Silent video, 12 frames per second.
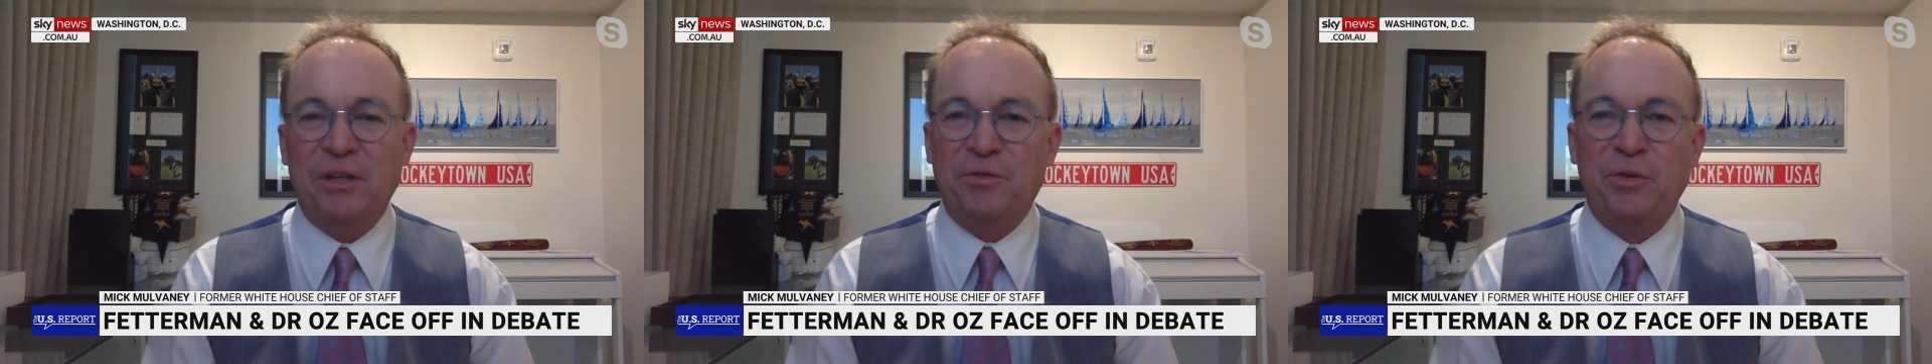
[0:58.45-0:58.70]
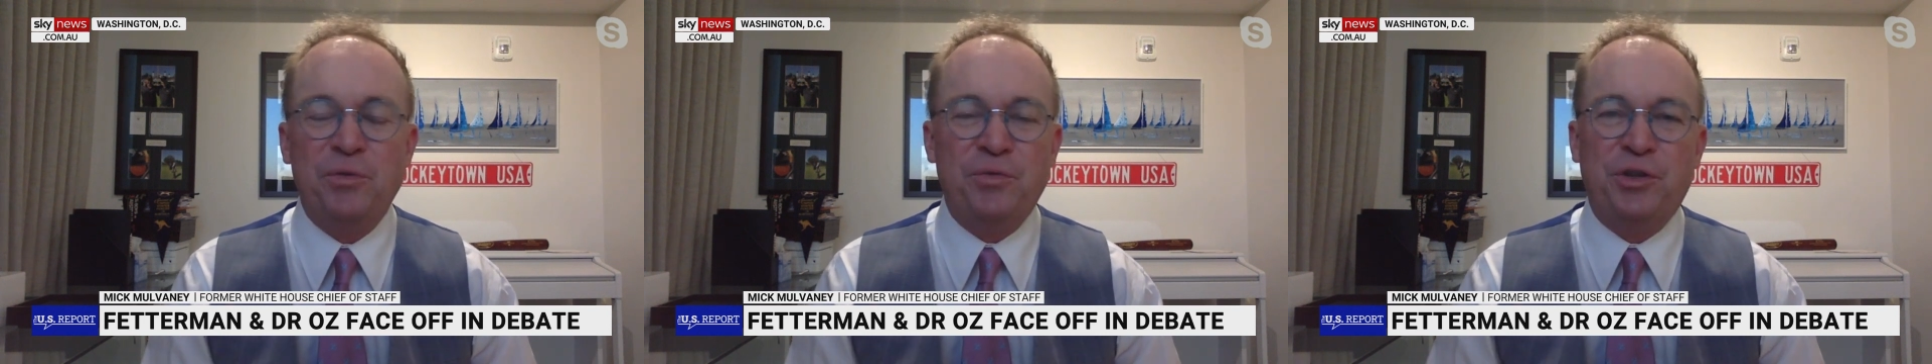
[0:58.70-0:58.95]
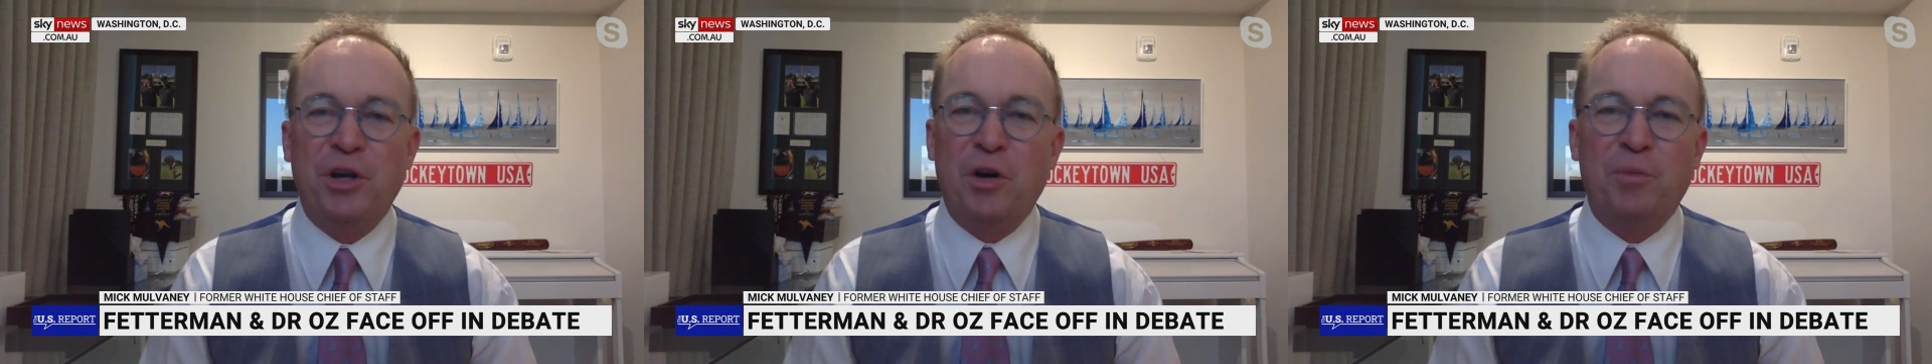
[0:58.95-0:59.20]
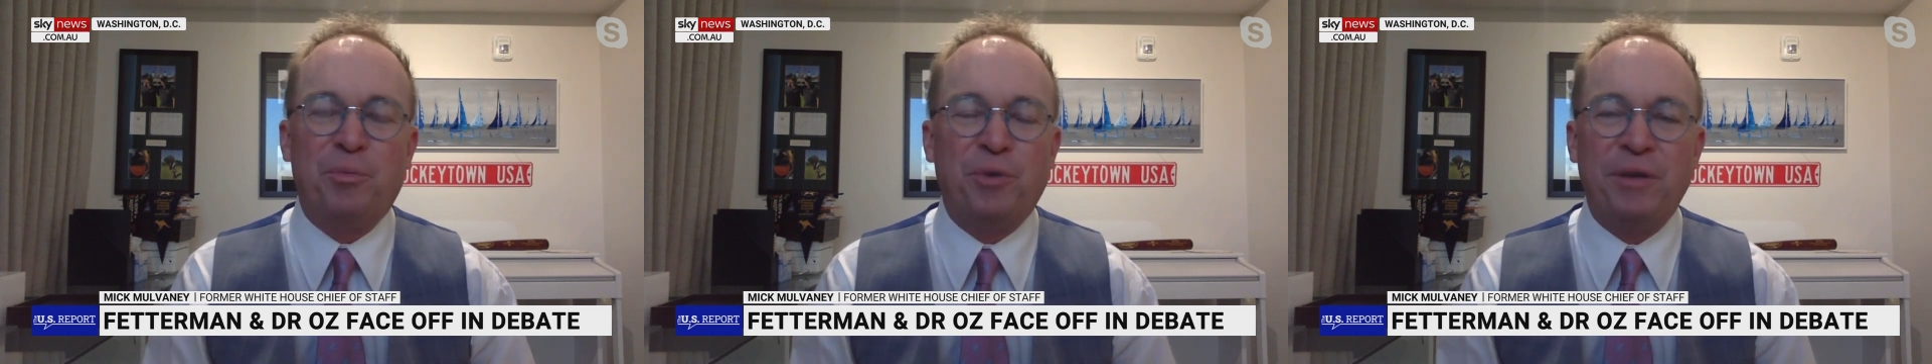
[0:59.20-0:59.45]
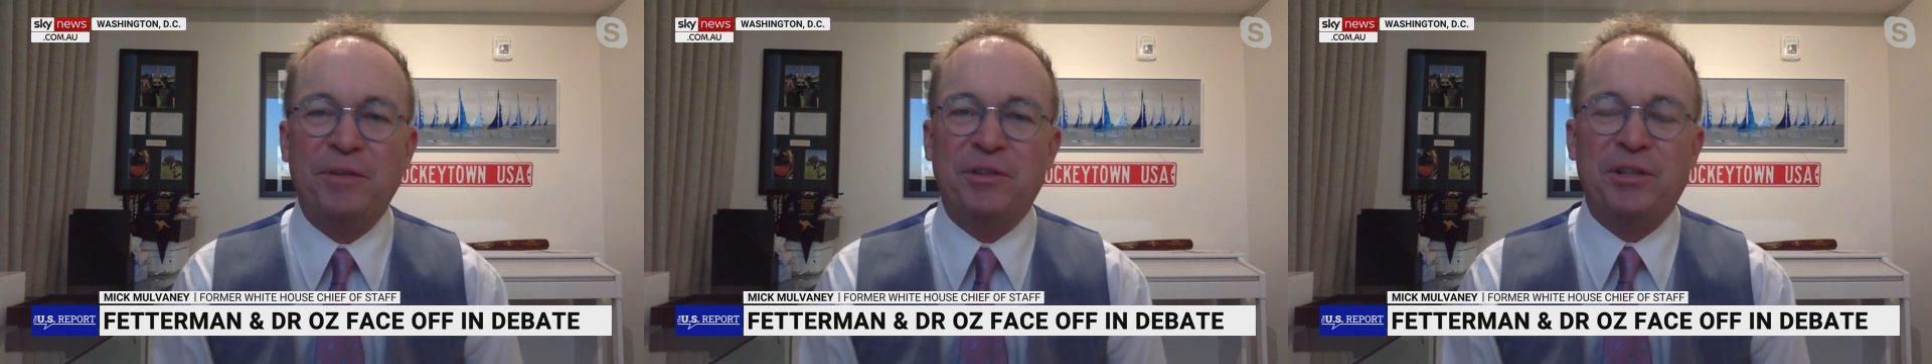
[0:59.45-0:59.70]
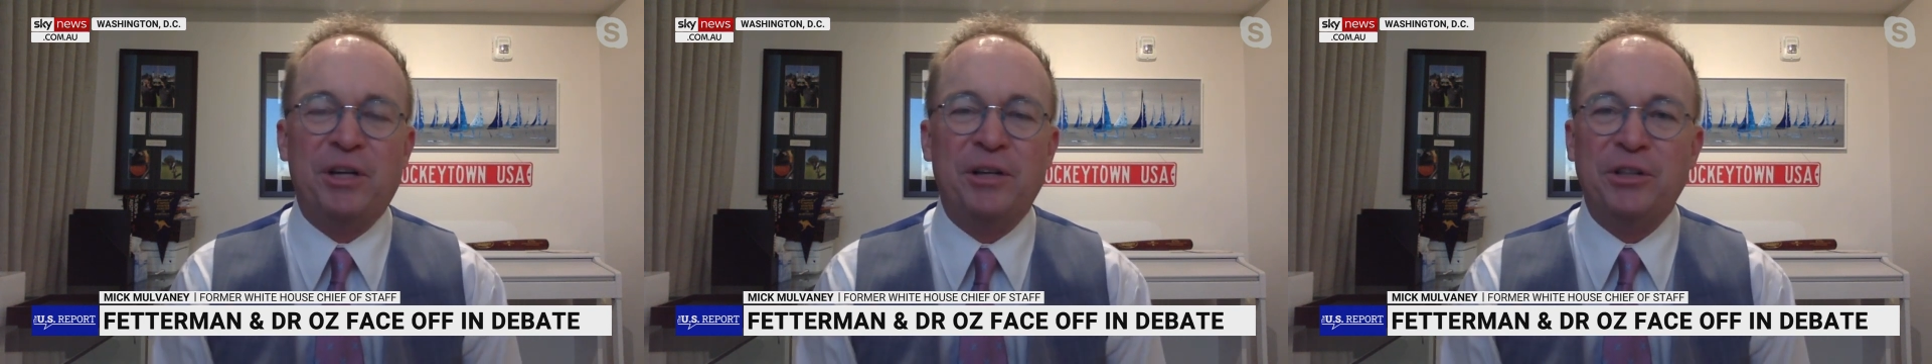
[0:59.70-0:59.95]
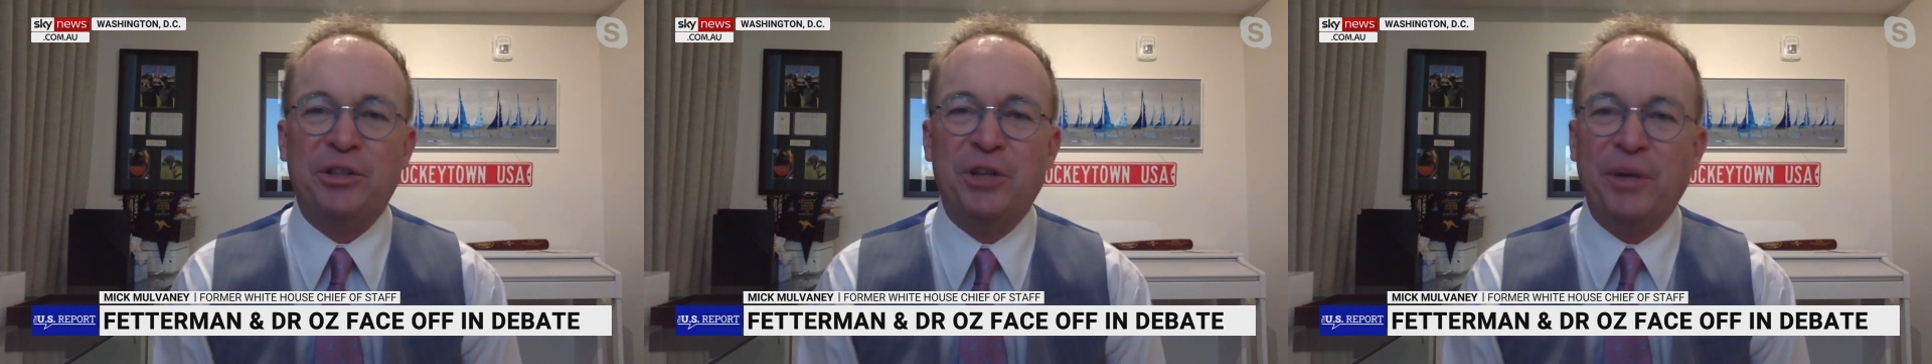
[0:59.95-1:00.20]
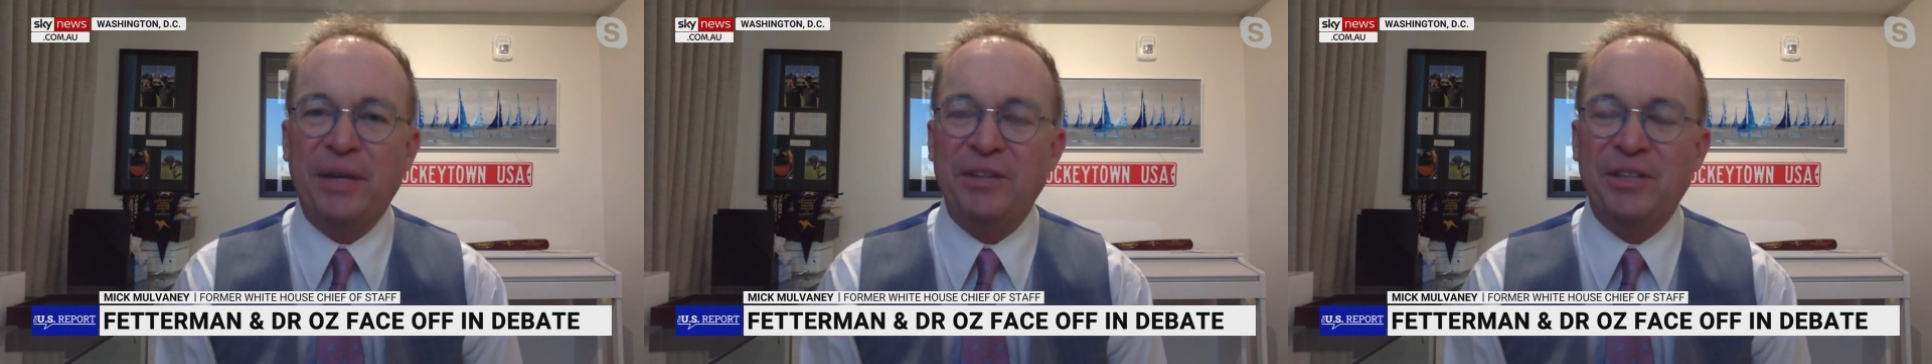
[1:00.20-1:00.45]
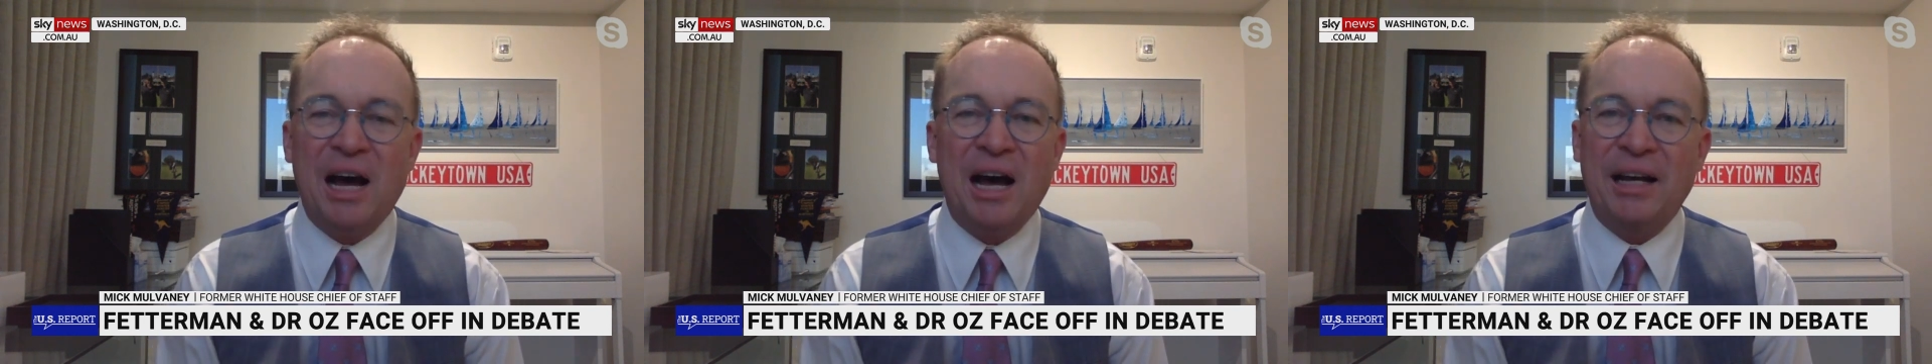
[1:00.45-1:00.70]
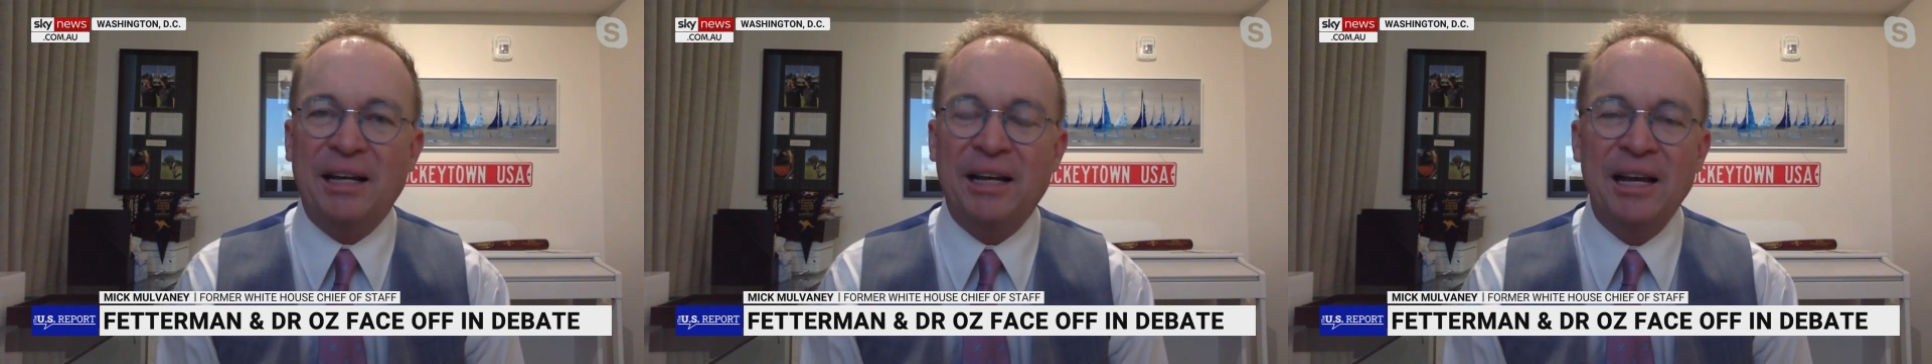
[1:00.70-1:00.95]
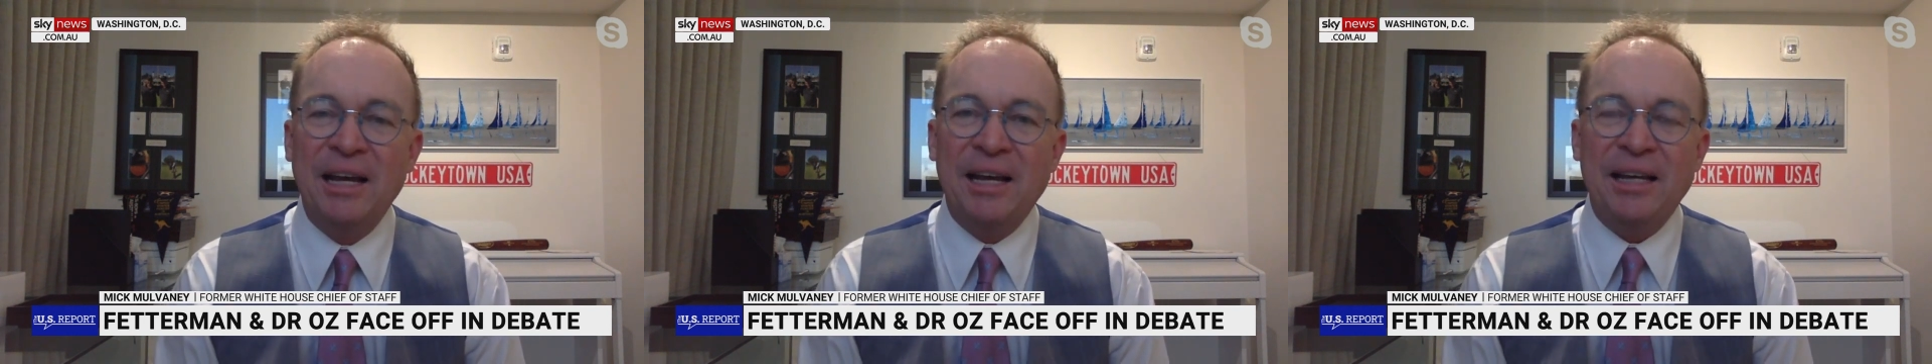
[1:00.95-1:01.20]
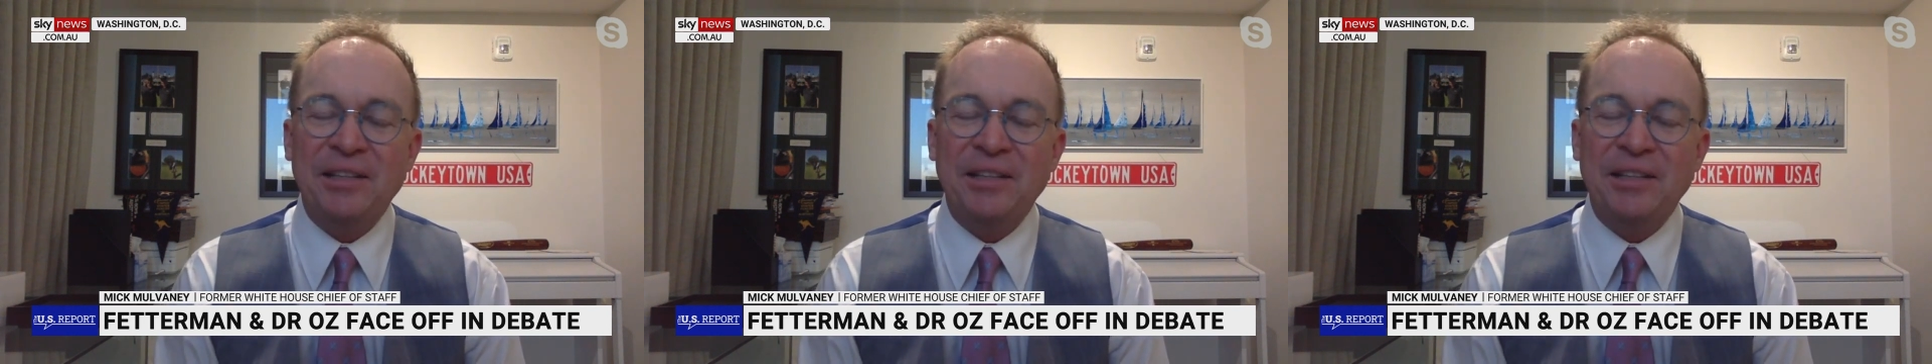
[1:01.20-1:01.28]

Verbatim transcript: as you've shown previously on this show, he's not he's